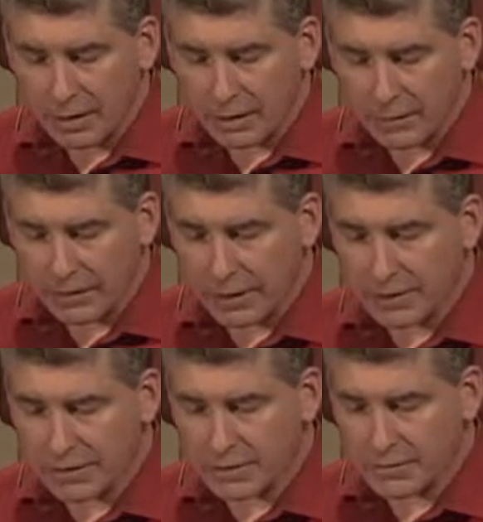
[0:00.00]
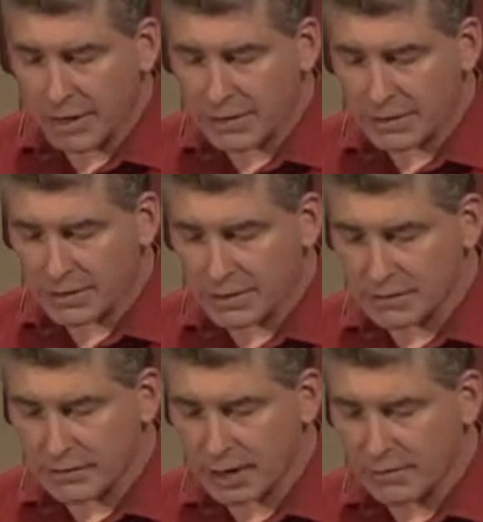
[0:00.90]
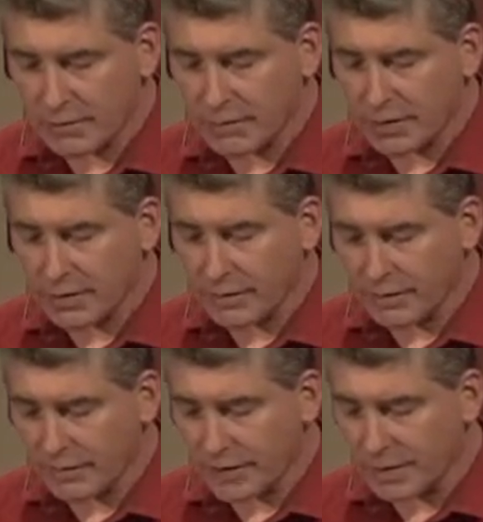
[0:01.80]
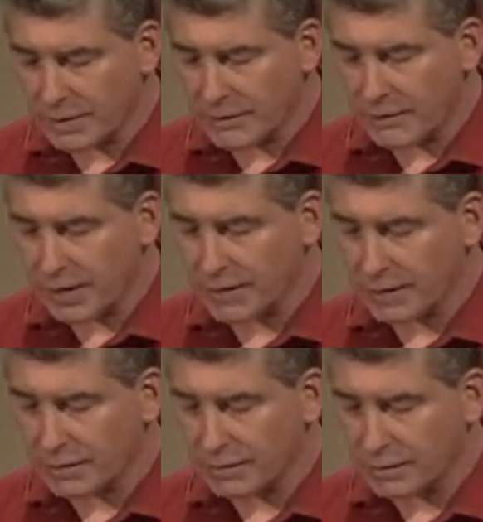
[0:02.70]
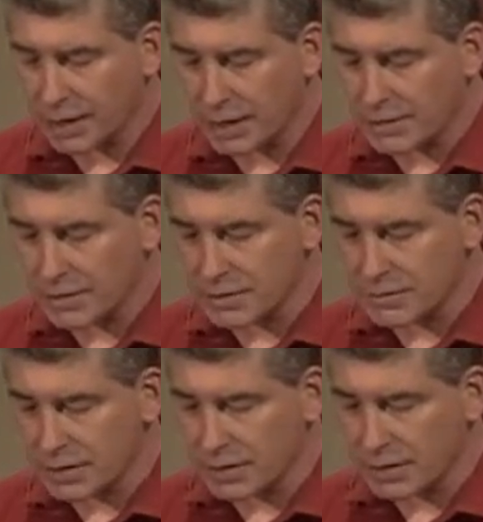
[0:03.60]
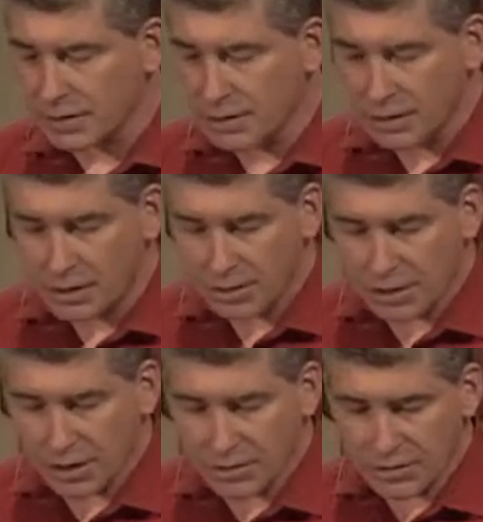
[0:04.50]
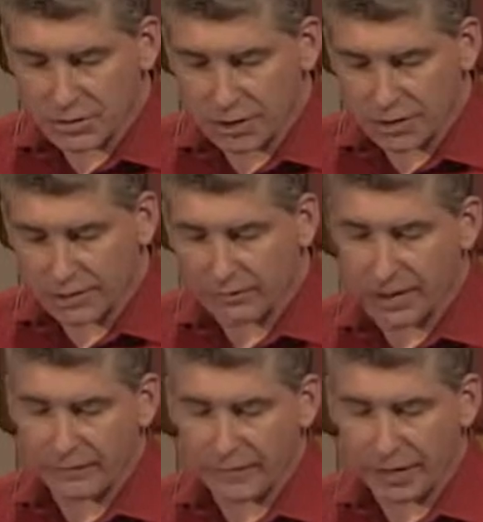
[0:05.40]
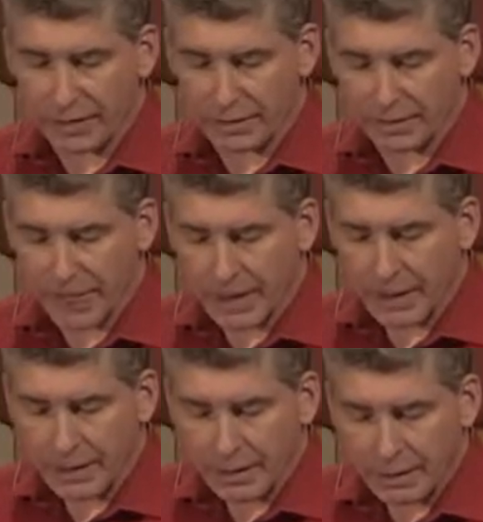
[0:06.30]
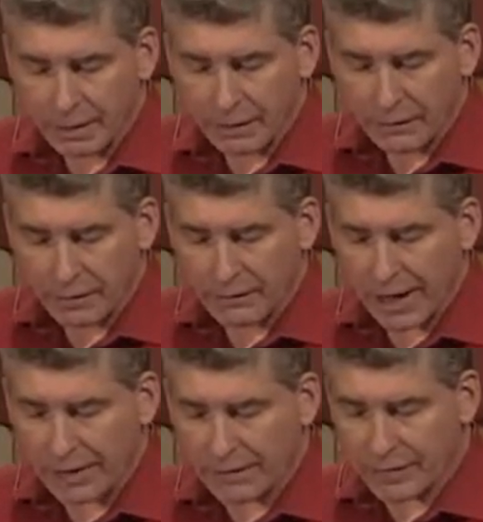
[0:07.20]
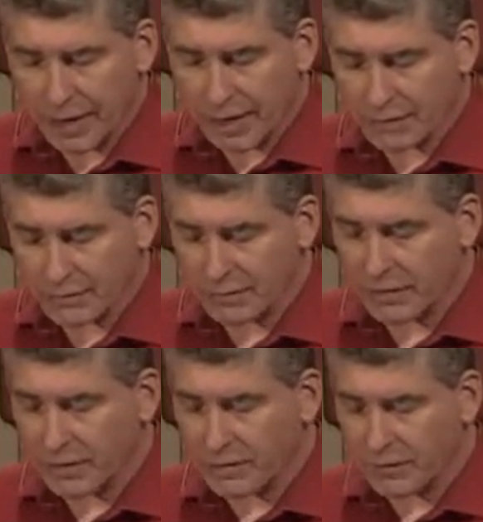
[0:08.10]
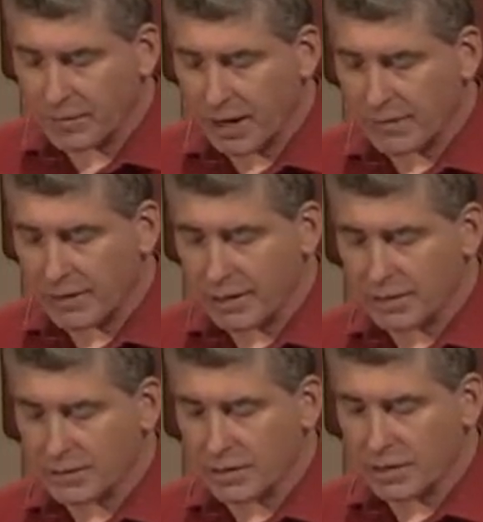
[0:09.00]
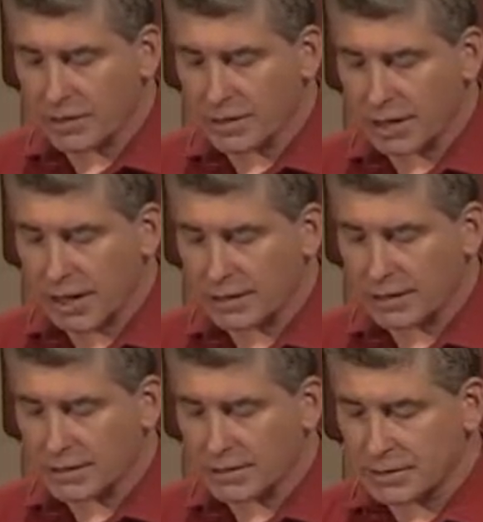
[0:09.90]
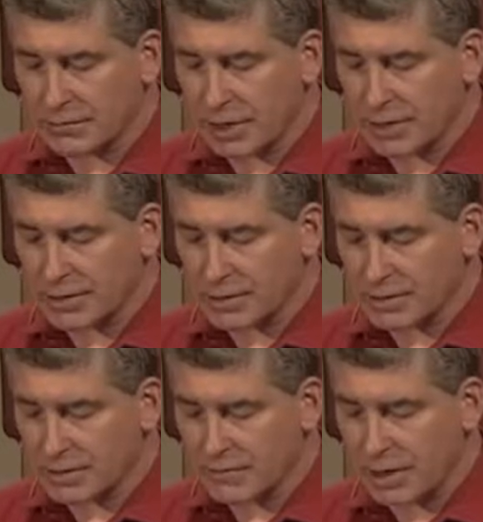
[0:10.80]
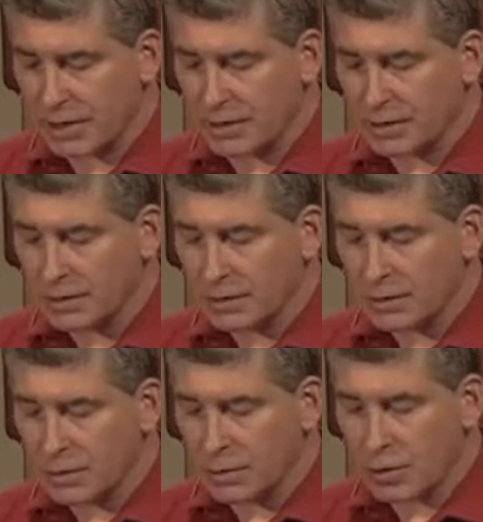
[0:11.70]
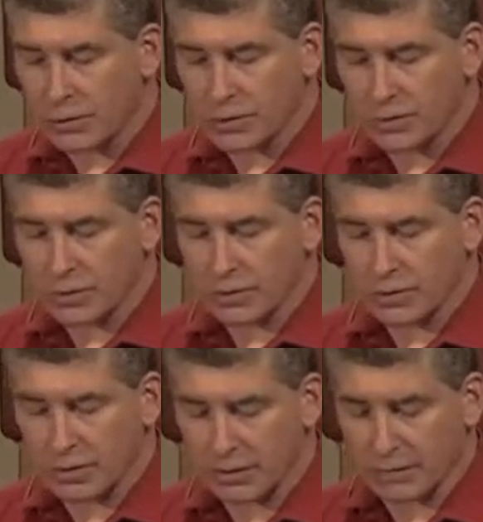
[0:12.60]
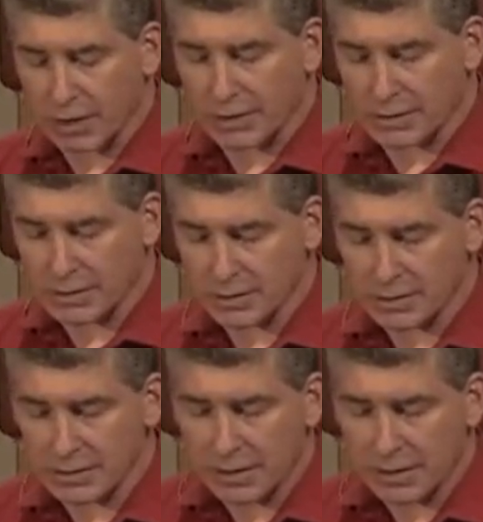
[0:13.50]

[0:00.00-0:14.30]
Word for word: For therein is the righteousness of God revealed from faith to faith, as it is written, the just shall live by faith. For the wrath of God is revealed from heaven against all ungodliness and unrighteousness of men who hold the truth in unrighteousness,